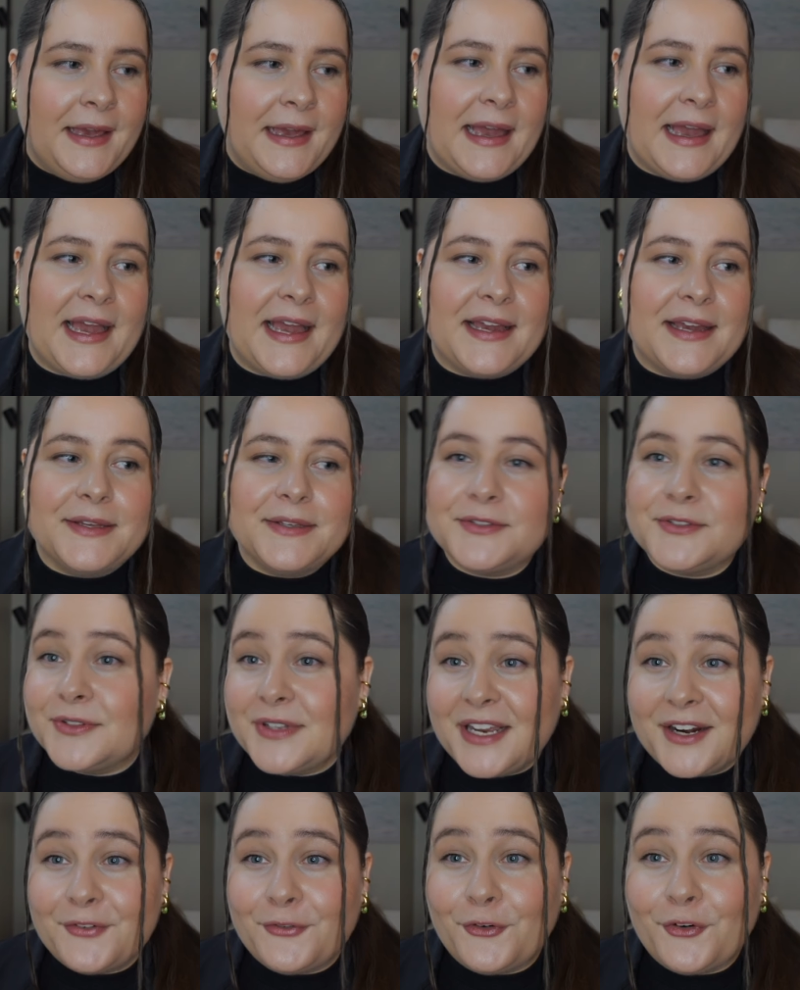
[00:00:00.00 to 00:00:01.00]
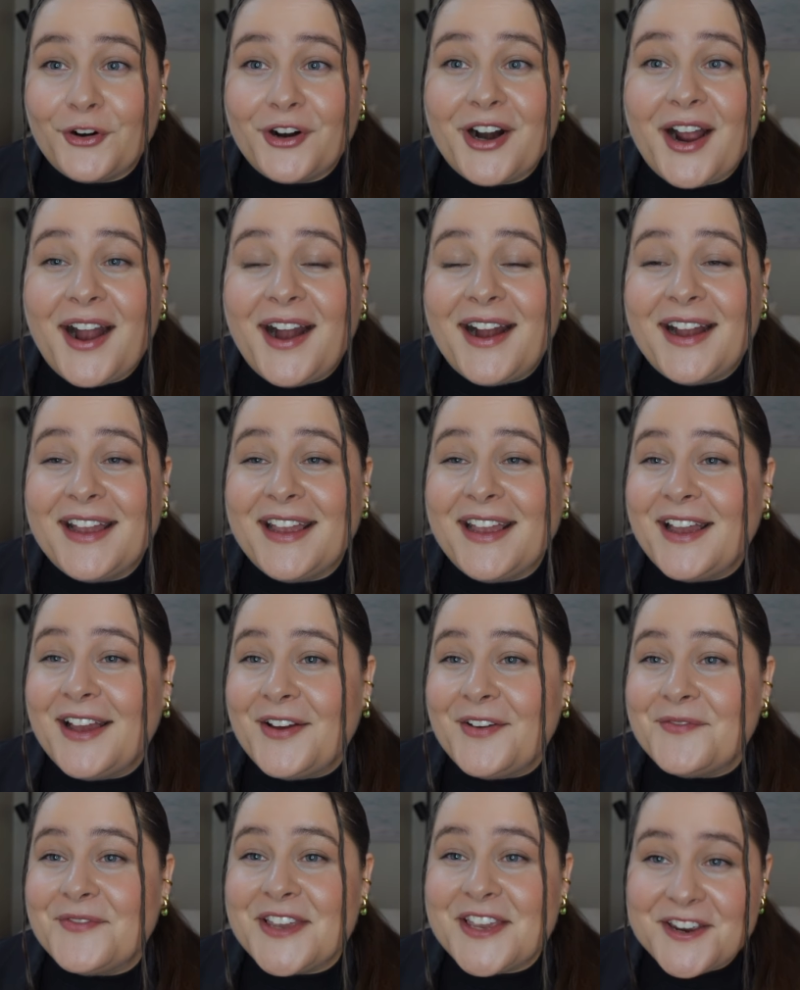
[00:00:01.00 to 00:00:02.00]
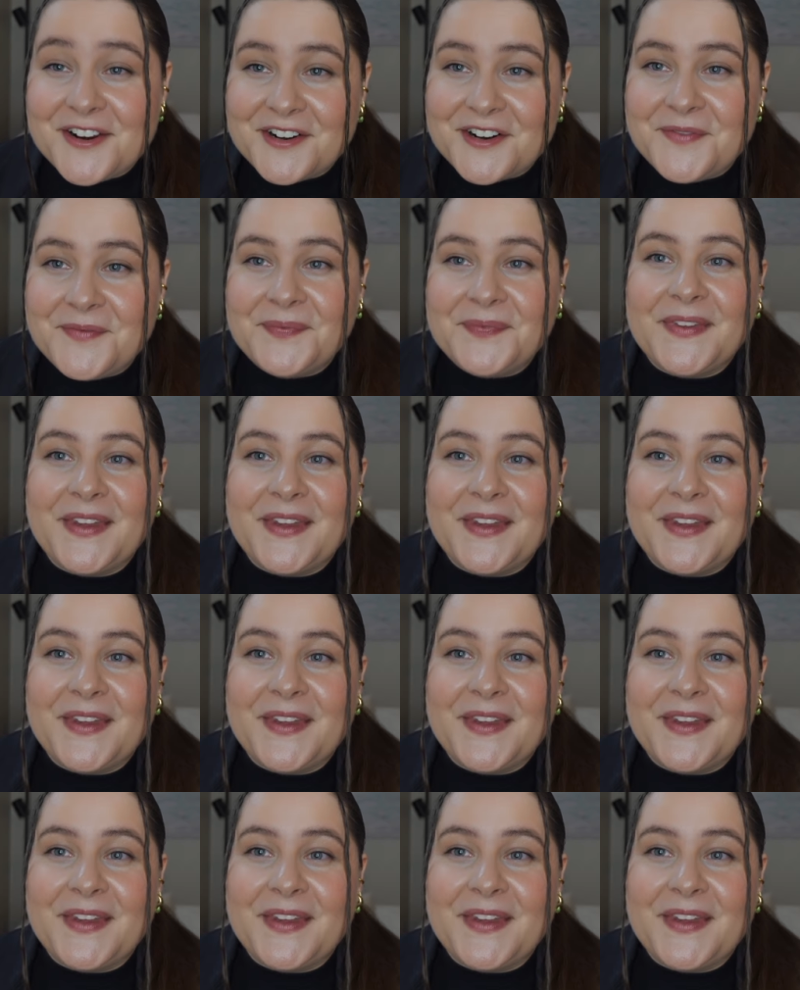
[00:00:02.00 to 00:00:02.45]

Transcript: so therefore I am here.